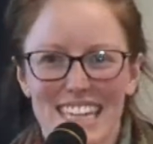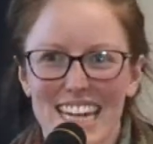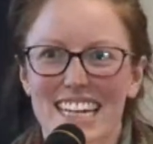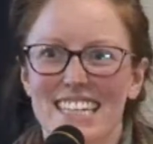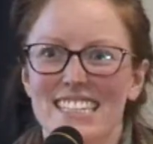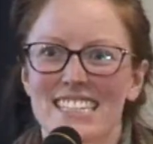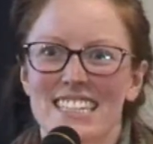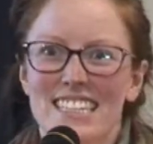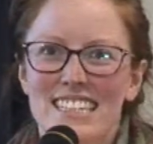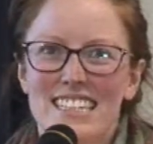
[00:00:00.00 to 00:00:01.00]
In
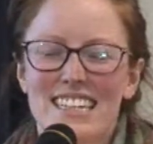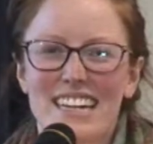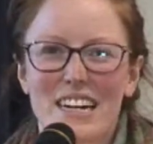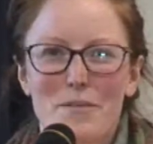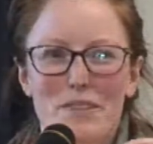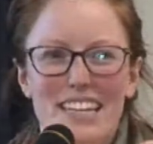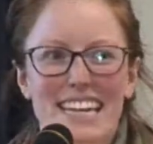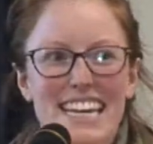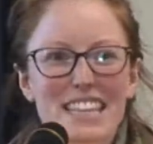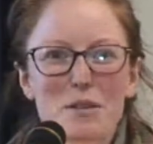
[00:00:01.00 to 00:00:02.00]

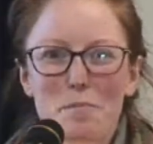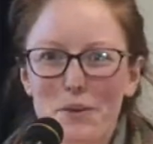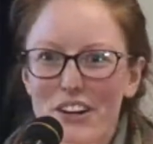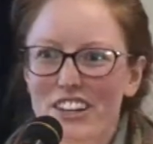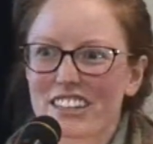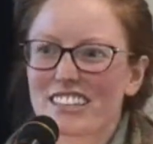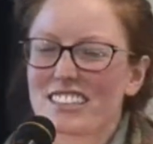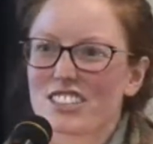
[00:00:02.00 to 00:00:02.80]
the book,